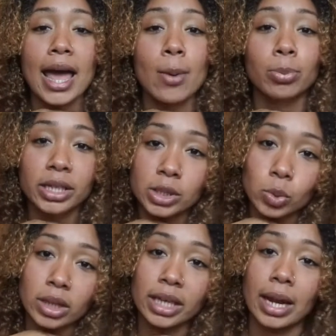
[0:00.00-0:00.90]
am pleased
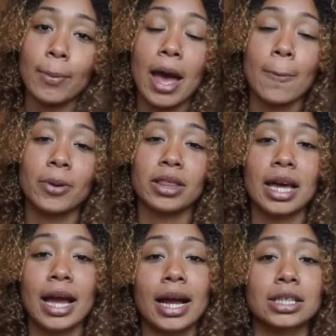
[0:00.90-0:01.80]
with it. I'm happy
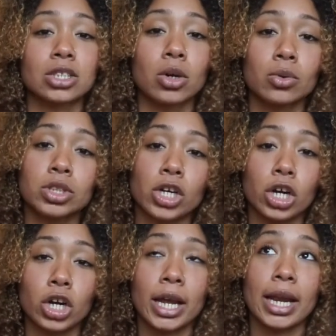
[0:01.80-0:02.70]
that I got to go to
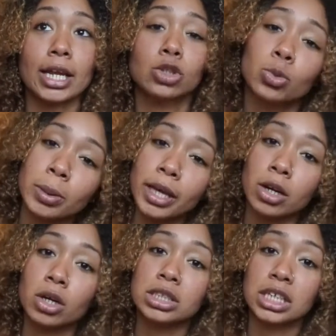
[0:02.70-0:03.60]
her, and I do plan
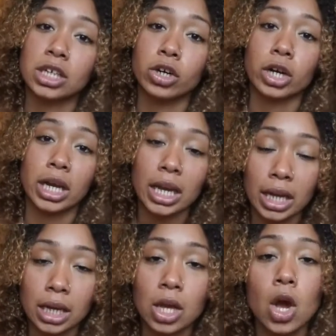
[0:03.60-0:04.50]
on seeing her
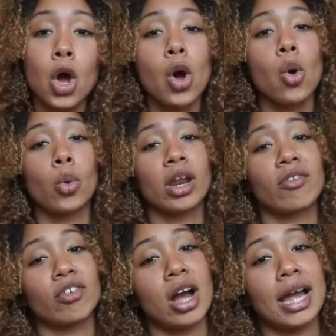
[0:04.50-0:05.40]
again
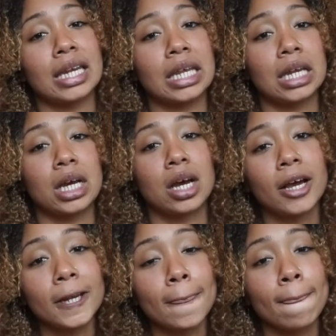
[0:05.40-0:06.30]
whenever I need a
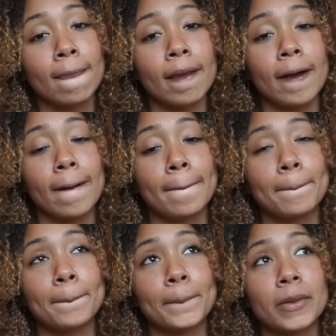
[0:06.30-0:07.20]
cut.
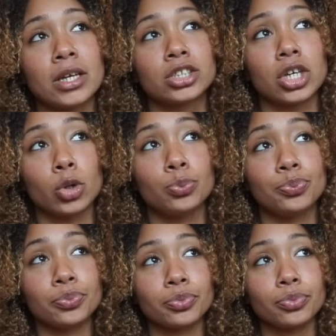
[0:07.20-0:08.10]
So
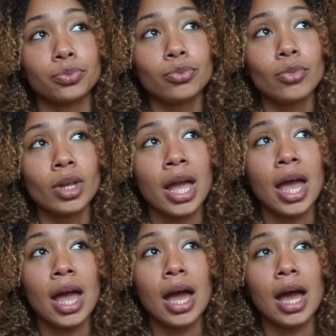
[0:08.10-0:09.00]

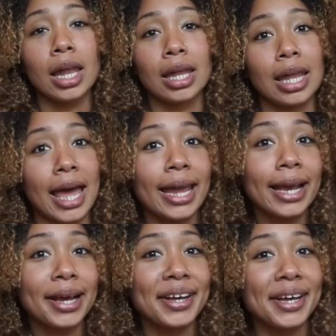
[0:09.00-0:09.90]
like